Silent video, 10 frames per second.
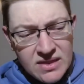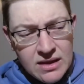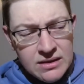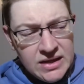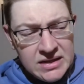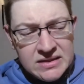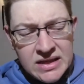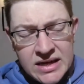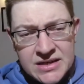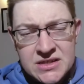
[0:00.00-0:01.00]
I think
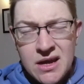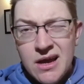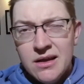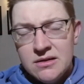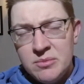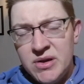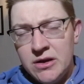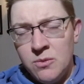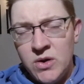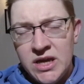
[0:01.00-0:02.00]
these,
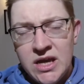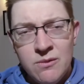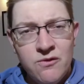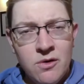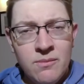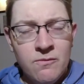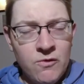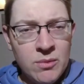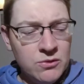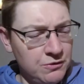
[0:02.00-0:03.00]
depending on where you get them from,
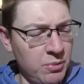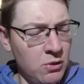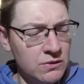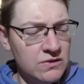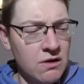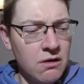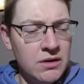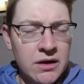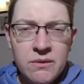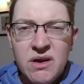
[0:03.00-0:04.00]
Rebel Sport and so
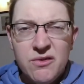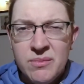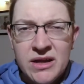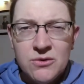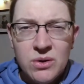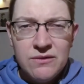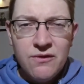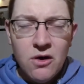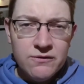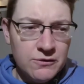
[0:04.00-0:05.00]
on, anywhere from about
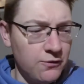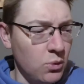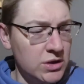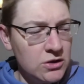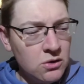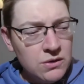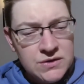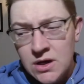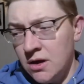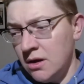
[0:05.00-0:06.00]
$25 to $40.